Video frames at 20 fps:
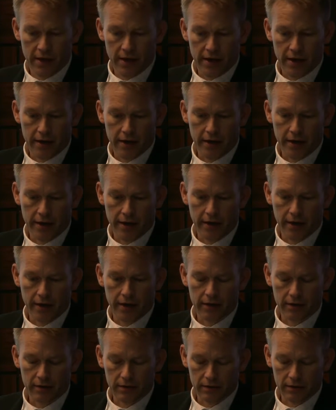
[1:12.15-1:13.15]

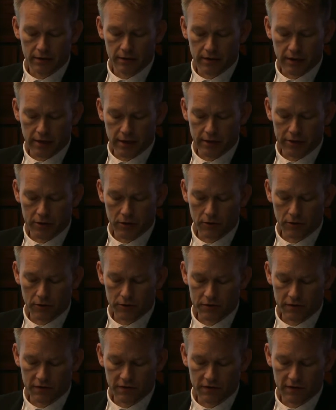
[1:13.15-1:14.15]
The
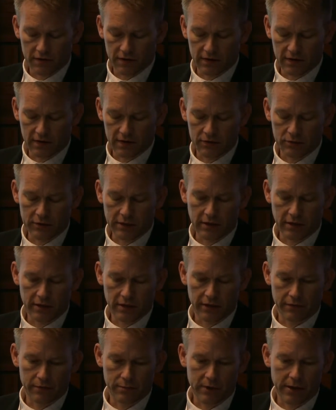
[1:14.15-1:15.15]
cardiologists in Sweden
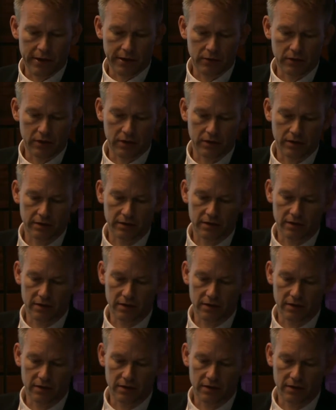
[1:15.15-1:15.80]
have pioneered